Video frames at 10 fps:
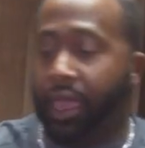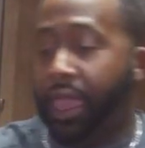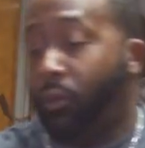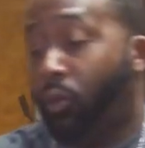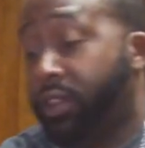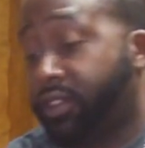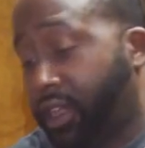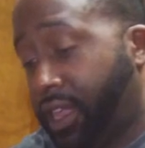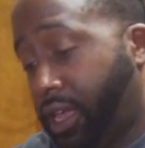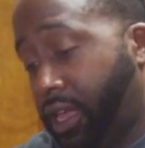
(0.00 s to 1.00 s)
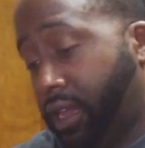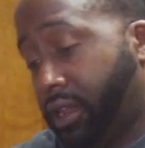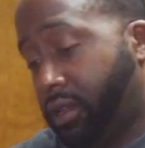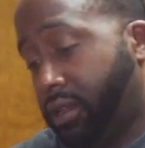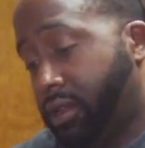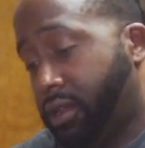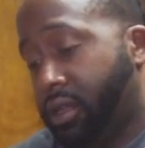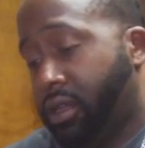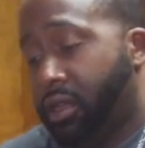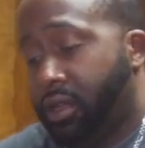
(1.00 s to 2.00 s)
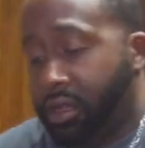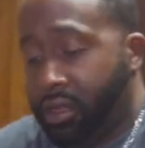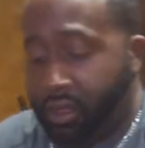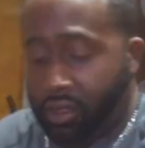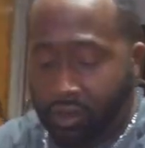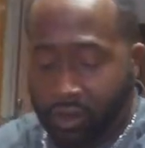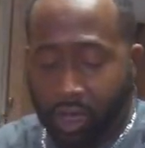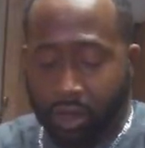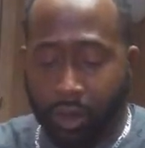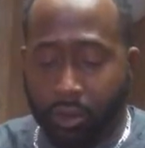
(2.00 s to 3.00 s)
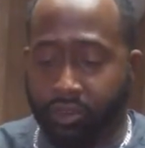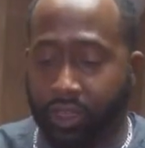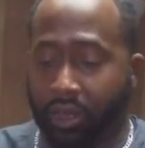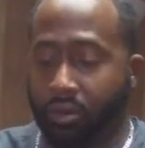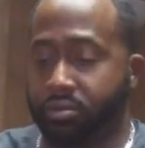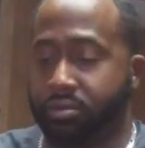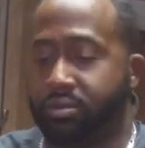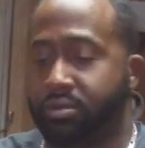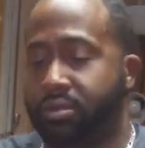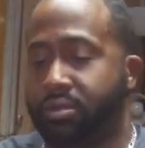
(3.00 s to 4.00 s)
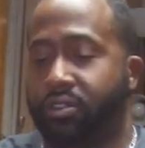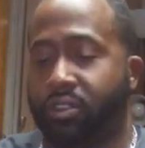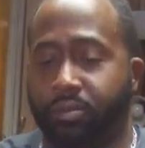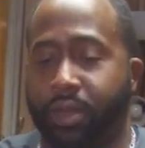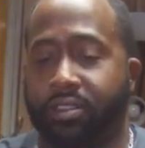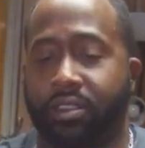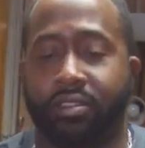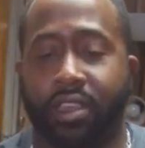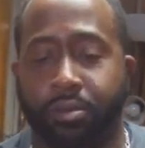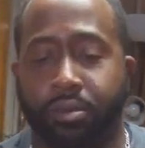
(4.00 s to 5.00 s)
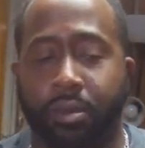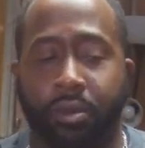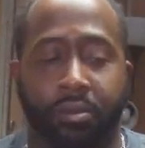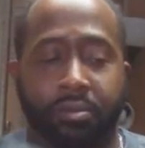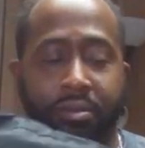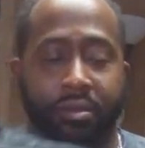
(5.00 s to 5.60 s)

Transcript: And once again, you're on a motorcycle, so space is at a premium,